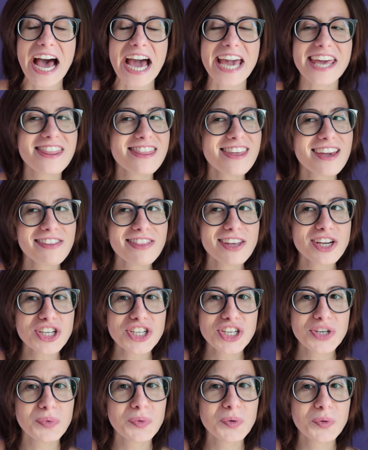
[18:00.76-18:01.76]
I think that
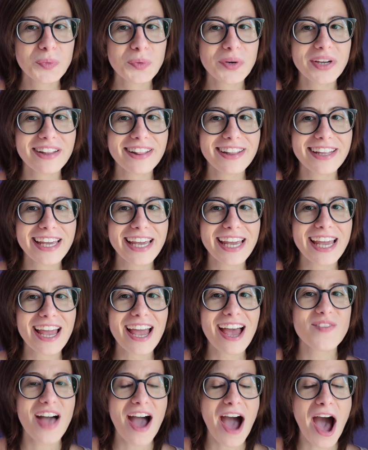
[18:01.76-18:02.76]
she would really
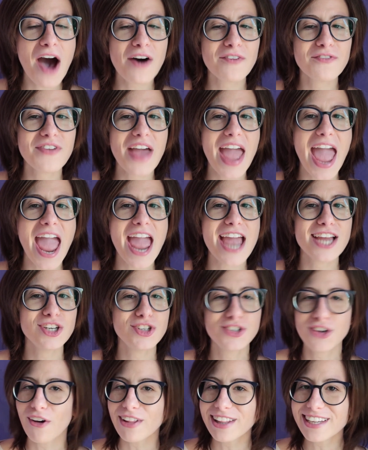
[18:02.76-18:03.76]
have a
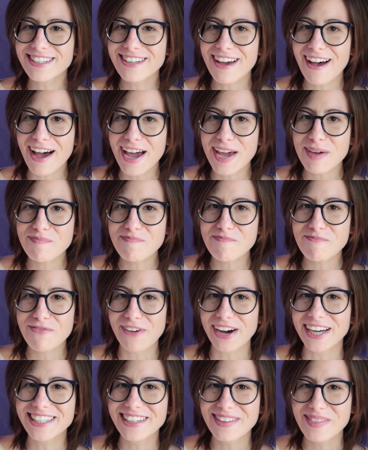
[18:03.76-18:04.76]
jolly time
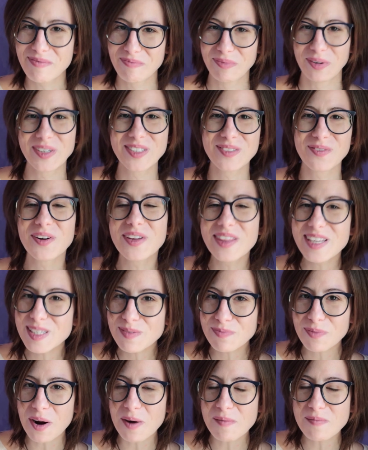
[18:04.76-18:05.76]
finding the books for these
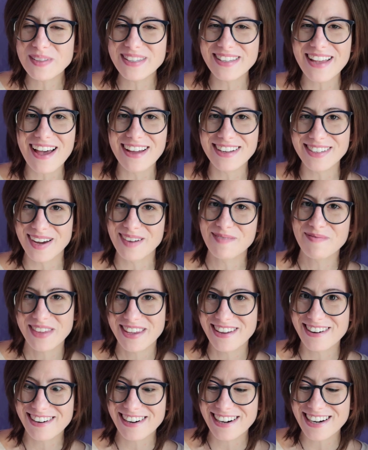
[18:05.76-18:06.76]
prompts, and I'm
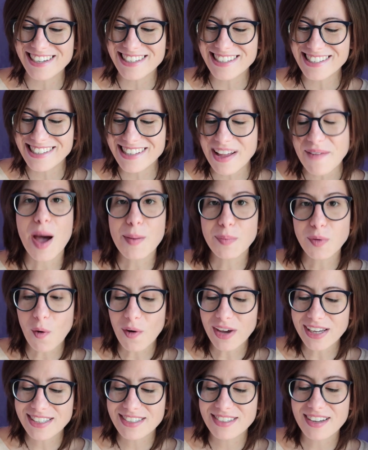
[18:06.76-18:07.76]
curious. I'm
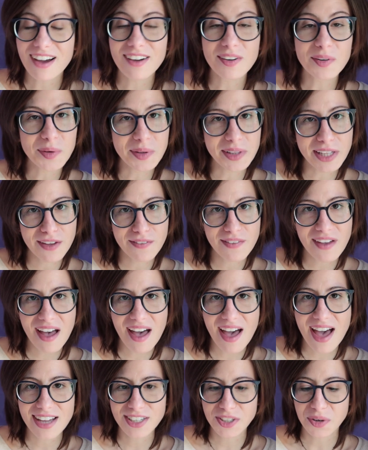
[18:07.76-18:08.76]
going to tag Olivia
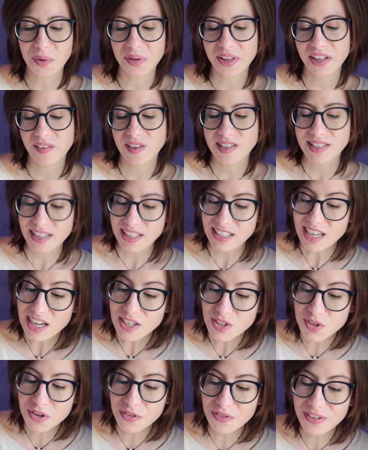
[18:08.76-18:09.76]
at Olivia's
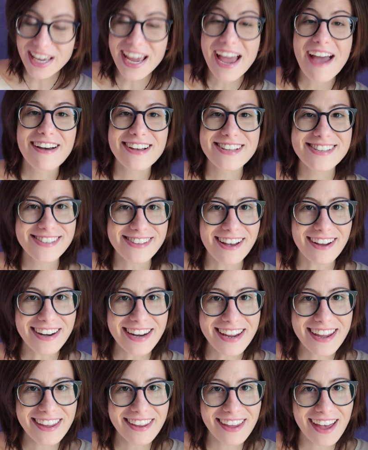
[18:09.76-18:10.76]
Catastrophe,
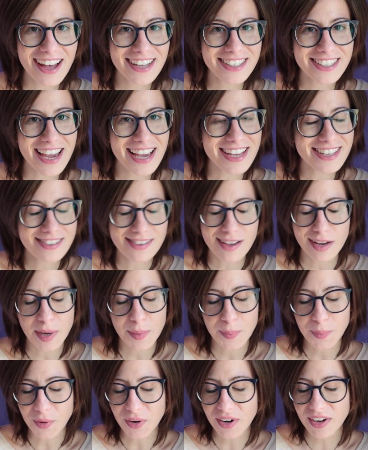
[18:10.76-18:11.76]
Sunny at A Sunny
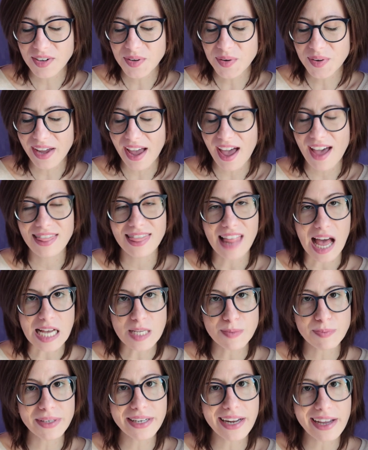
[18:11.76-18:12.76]
Book Nook, and
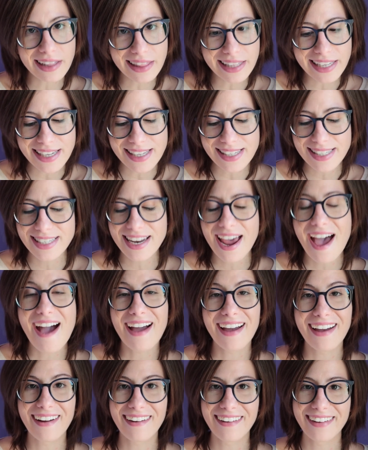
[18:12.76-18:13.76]
last but not least,
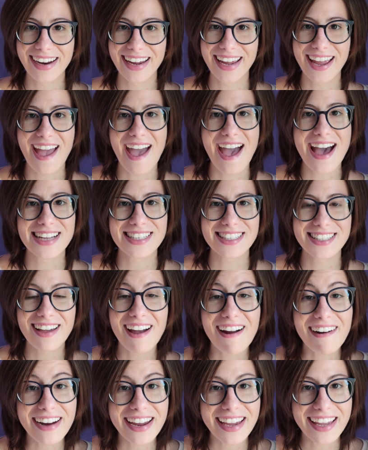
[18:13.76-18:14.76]
Kari at
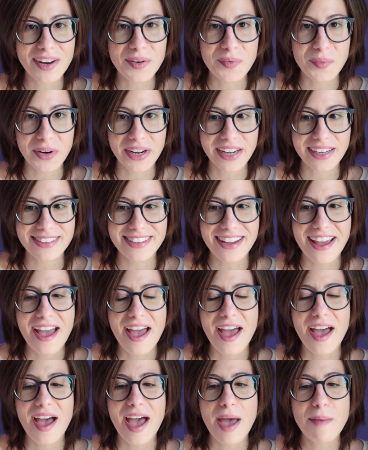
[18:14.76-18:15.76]
Kari Can Read.
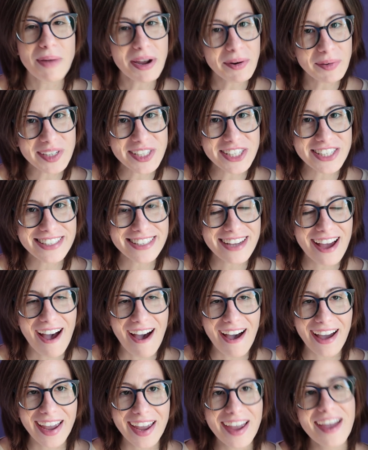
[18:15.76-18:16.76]
Am I reaching to
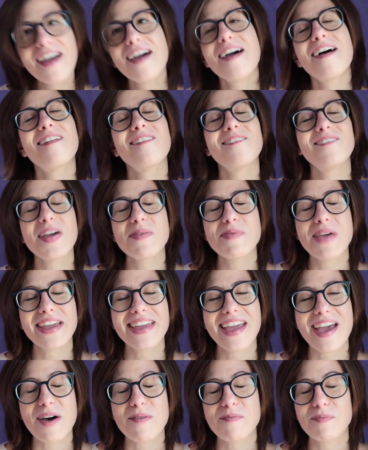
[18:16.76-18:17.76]
high? Maybe
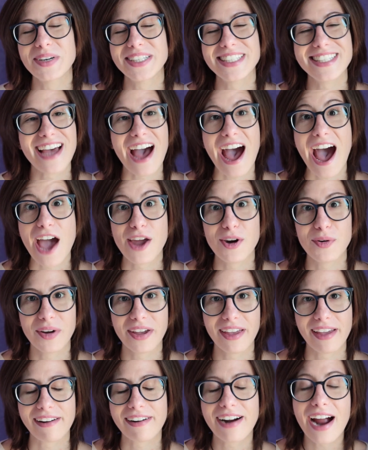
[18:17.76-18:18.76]
I am, but I don't
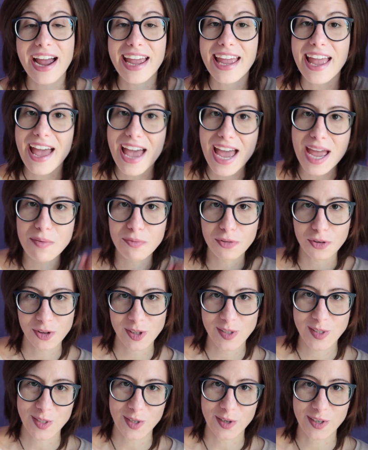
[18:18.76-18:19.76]
care. I aim for
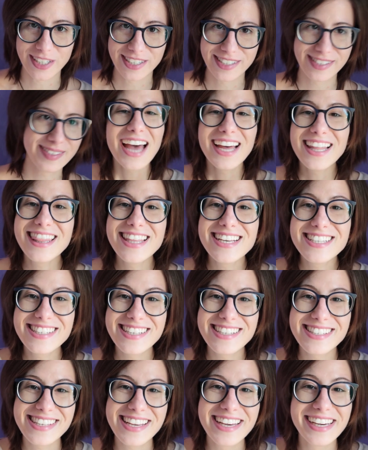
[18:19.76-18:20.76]
the stars. And this
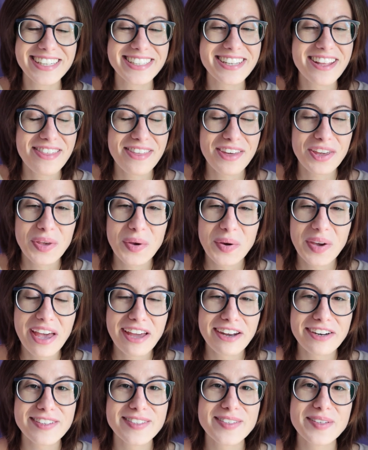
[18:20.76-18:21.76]
is it. Thank you
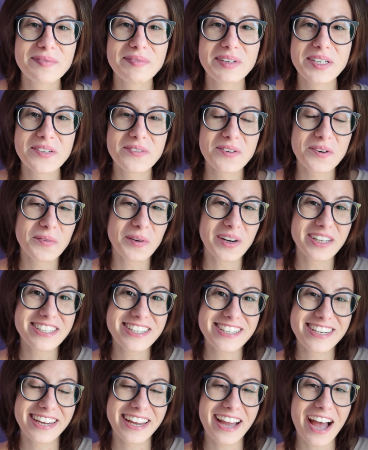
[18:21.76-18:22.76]
again so much for
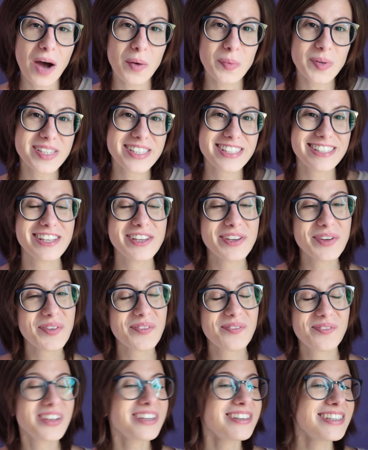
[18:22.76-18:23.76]
watching. I will see you
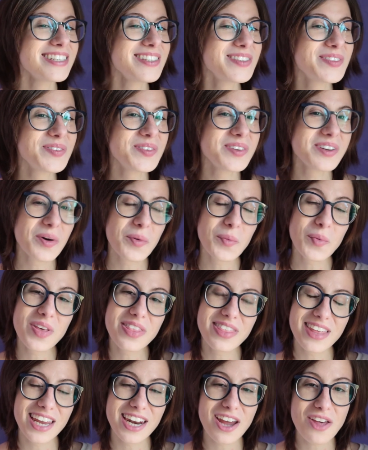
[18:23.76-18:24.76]
very soon with
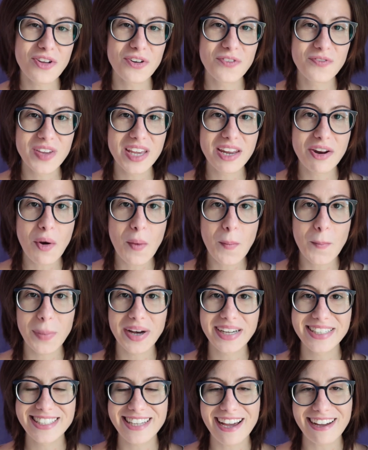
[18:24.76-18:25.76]
another video,
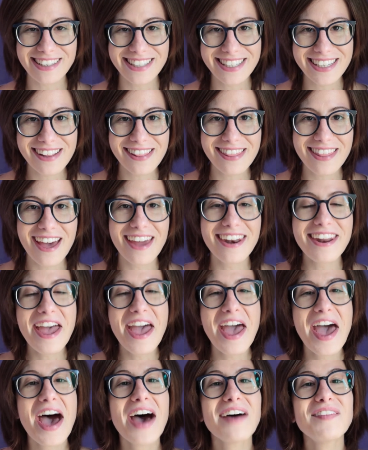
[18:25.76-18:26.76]
but until then,
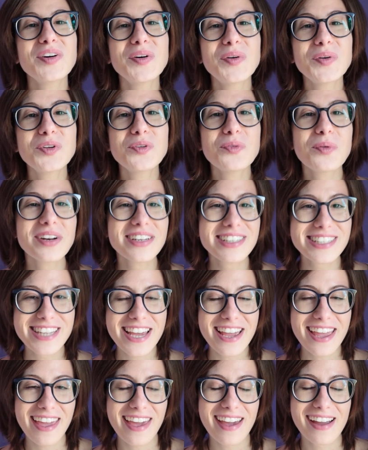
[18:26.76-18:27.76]
have a good one,
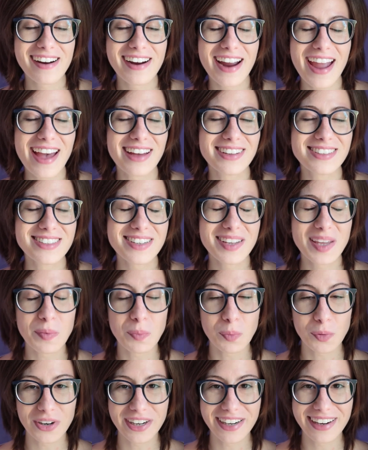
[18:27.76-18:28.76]
take care, and
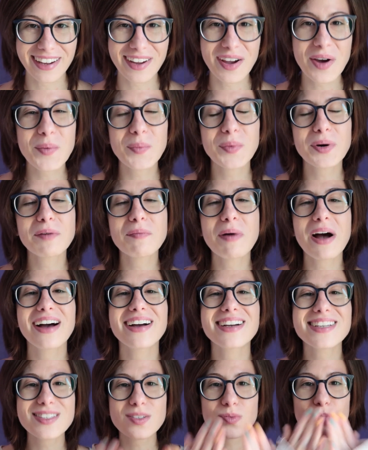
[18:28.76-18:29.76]
keep reading. Warm
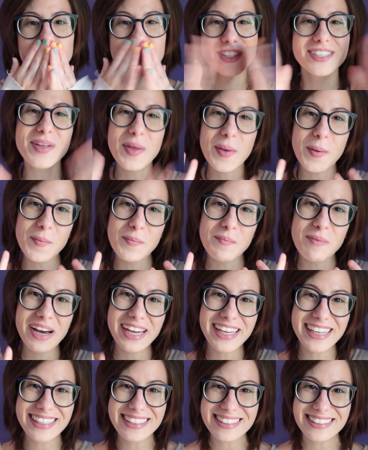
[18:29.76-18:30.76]
hugs. Bye!